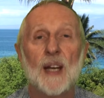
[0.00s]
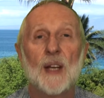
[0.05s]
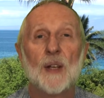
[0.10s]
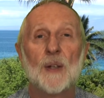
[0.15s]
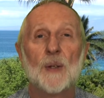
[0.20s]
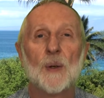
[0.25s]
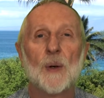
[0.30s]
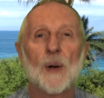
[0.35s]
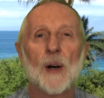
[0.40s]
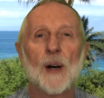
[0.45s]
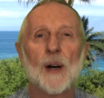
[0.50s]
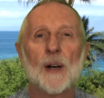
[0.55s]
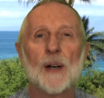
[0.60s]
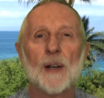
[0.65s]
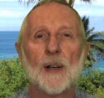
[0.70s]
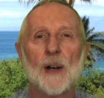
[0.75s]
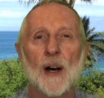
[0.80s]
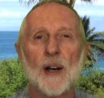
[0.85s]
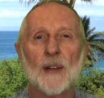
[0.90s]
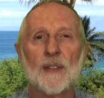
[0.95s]
you are
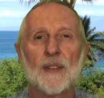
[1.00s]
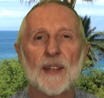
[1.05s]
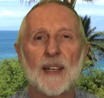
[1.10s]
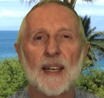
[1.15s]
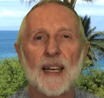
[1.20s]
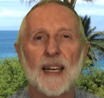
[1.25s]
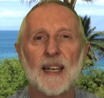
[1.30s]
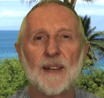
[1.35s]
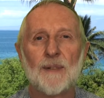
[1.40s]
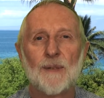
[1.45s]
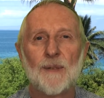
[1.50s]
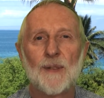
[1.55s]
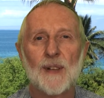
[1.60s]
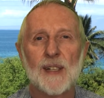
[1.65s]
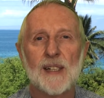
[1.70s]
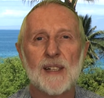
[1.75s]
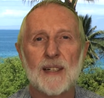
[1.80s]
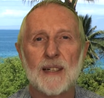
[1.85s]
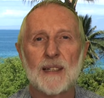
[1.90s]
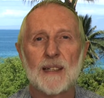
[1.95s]
not a
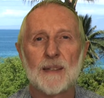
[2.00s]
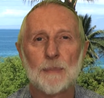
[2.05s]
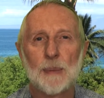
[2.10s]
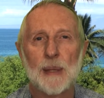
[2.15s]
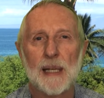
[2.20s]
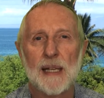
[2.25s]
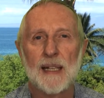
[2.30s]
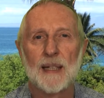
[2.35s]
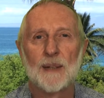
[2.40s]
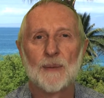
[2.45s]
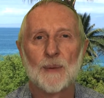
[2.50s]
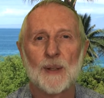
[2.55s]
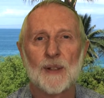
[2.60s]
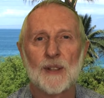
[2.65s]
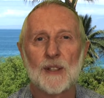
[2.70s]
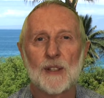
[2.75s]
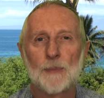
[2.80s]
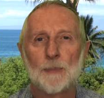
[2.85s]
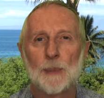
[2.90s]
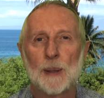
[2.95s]
physical being with
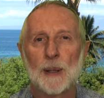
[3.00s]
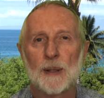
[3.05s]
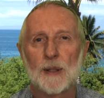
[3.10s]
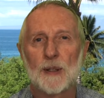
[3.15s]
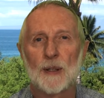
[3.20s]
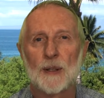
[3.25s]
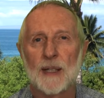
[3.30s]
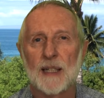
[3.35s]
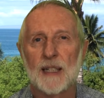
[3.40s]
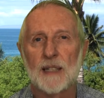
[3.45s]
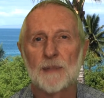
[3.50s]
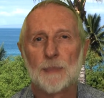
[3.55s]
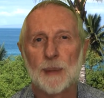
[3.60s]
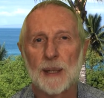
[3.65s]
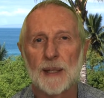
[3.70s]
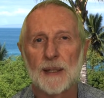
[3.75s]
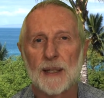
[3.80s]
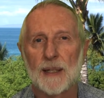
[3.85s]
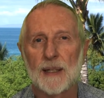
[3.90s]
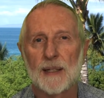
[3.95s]
a spiritual
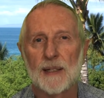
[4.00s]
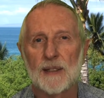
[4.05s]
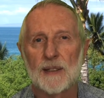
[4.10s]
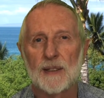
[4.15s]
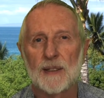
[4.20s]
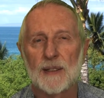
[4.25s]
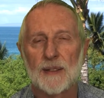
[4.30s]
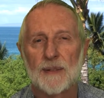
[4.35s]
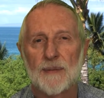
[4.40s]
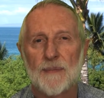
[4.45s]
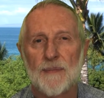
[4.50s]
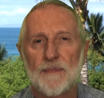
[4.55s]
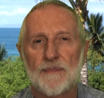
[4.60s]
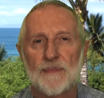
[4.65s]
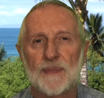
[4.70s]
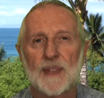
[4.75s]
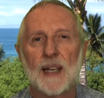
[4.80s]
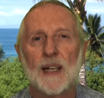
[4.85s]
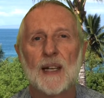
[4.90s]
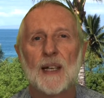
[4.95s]
experience.
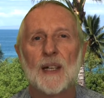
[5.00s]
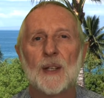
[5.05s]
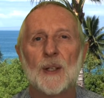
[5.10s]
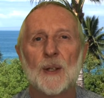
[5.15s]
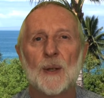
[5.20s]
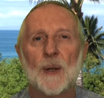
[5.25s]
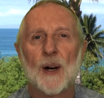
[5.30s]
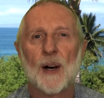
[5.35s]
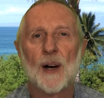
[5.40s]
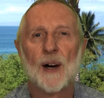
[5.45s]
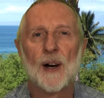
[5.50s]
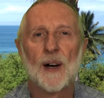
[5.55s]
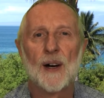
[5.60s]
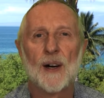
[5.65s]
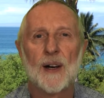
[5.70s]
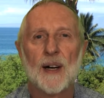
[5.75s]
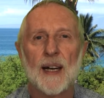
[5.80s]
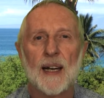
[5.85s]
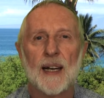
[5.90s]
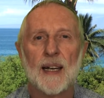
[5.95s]
You
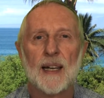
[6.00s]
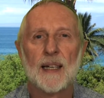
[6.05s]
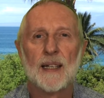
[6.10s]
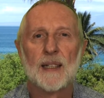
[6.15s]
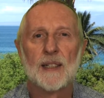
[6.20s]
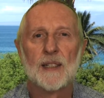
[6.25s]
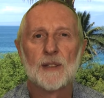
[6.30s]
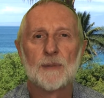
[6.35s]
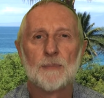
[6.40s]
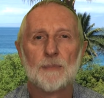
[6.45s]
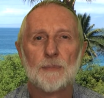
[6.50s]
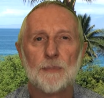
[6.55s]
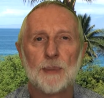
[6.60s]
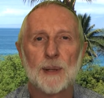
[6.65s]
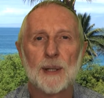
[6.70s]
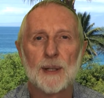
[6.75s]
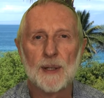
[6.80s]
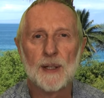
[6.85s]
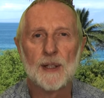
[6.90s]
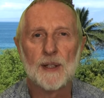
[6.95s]
are a
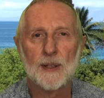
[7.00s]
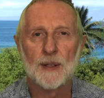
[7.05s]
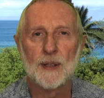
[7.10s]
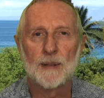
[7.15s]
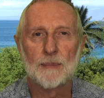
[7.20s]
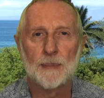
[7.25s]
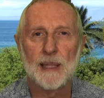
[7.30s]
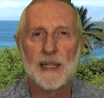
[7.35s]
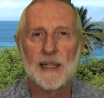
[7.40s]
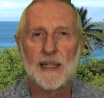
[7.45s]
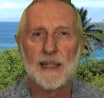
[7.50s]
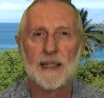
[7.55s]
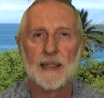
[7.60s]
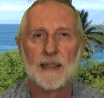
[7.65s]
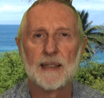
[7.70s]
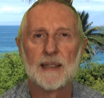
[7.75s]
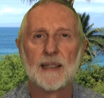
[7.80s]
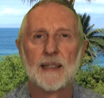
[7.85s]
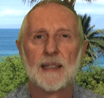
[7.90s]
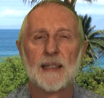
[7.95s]
spiritual
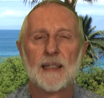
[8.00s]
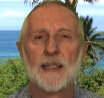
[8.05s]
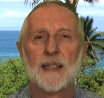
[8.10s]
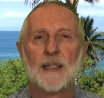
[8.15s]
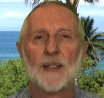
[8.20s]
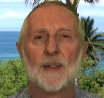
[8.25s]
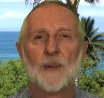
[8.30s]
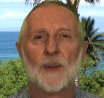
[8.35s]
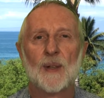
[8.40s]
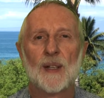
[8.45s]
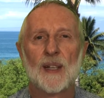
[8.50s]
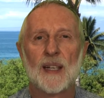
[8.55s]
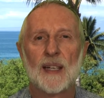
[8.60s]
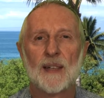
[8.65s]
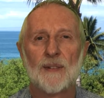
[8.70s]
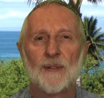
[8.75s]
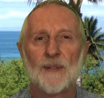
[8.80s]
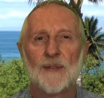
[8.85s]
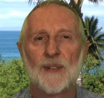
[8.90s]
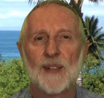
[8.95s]
being with
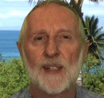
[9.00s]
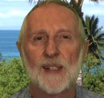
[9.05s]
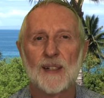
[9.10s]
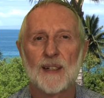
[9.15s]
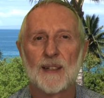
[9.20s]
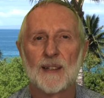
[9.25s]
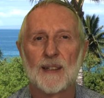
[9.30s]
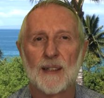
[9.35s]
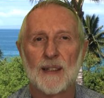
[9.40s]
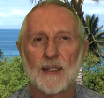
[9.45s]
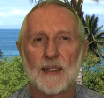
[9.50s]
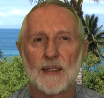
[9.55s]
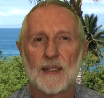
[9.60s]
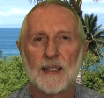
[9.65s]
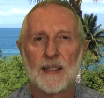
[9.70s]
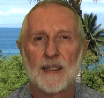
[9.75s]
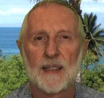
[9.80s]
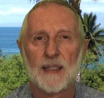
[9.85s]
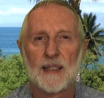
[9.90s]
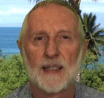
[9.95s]
a physical
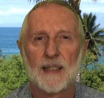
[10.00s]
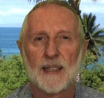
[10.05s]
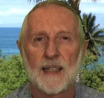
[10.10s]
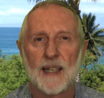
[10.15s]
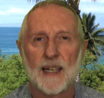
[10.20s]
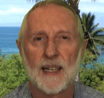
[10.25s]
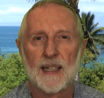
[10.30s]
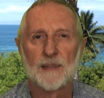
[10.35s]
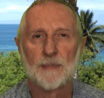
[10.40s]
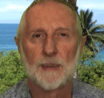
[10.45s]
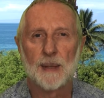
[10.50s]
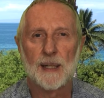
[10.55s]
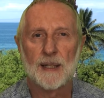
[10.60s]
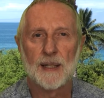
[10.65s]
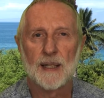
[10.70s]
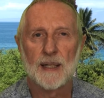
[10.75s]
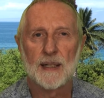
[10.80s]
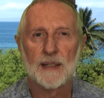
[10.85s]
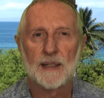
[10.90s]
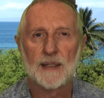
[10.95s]

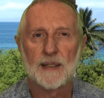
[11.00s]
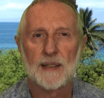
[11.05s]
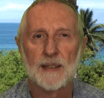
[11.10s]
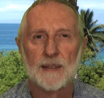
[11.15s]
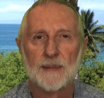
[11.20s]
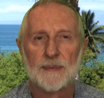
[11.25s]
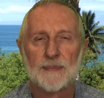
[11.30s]
experience.